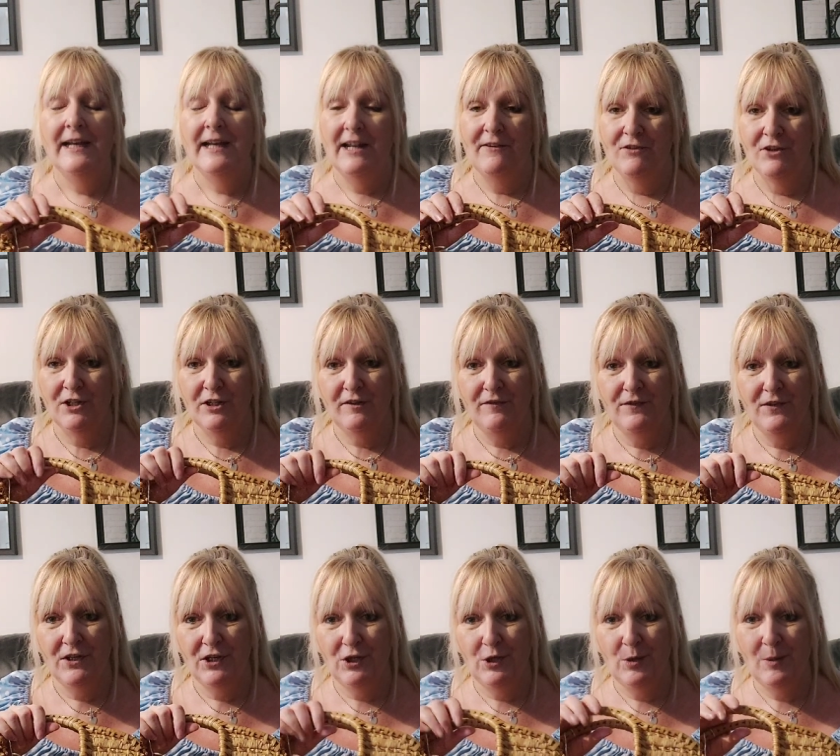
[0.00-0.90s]
I've got a
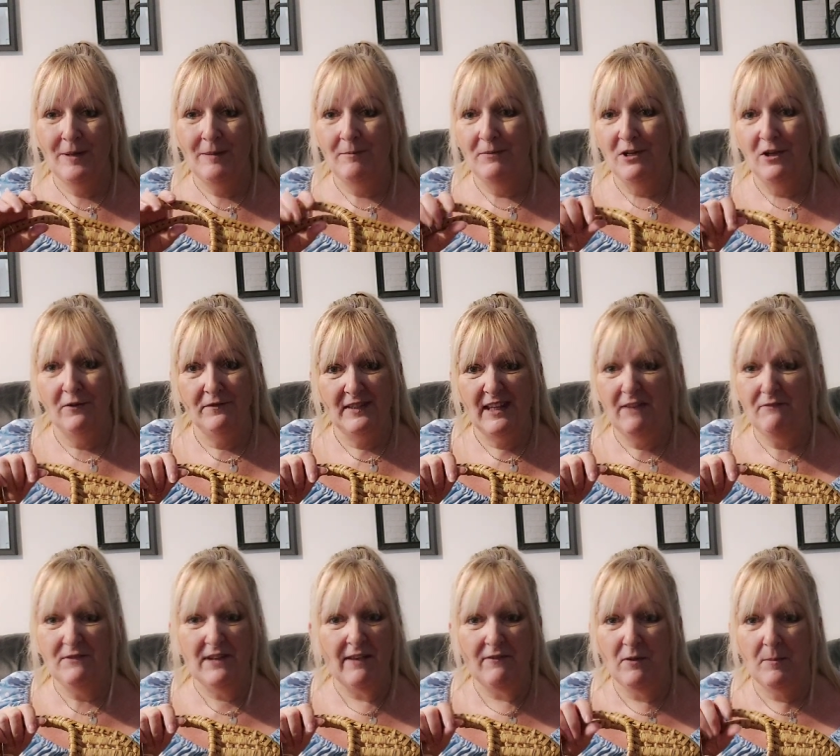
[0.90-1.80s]
few and
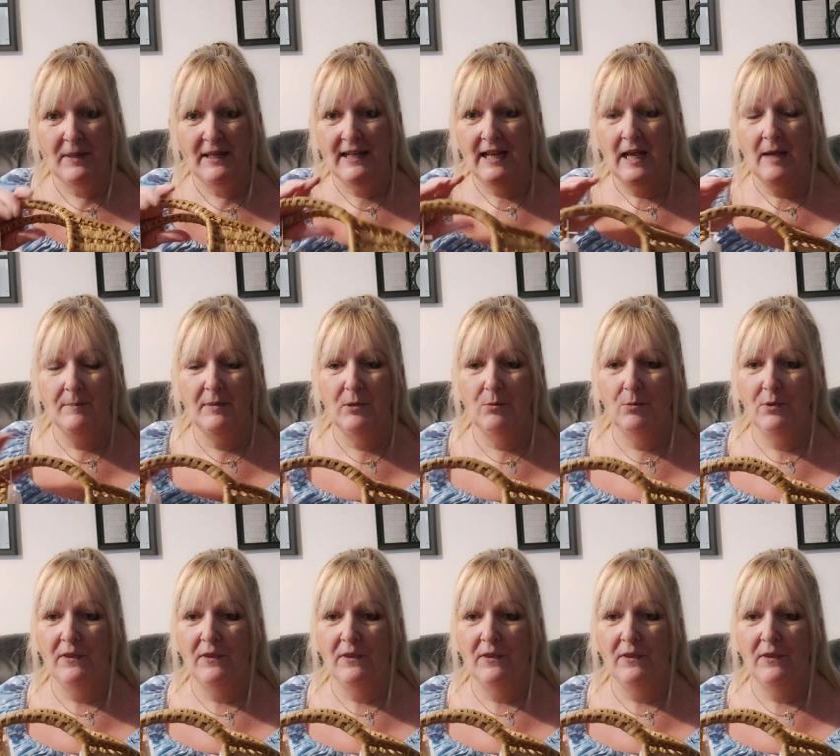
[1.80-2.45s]
I've never been happy